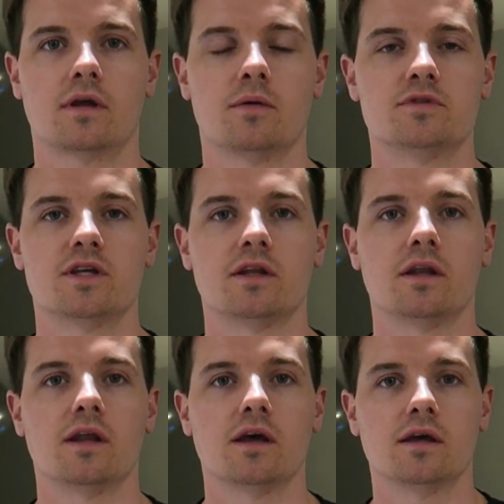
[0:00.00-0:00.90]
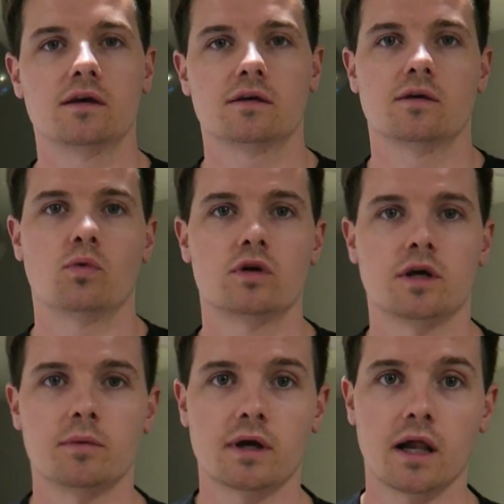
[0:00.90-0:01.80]
come to the end of the day, worked
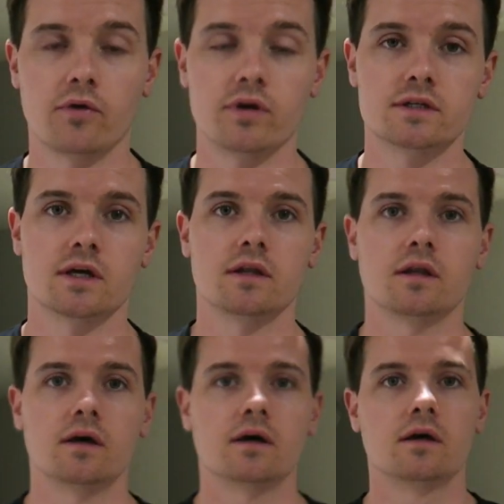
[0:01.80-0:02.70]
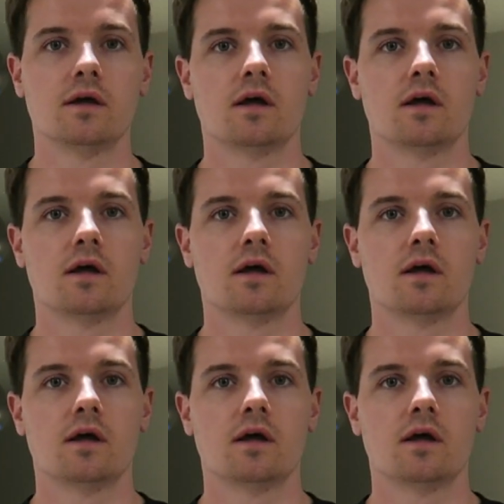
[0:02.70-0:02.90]
out my calories, and I'm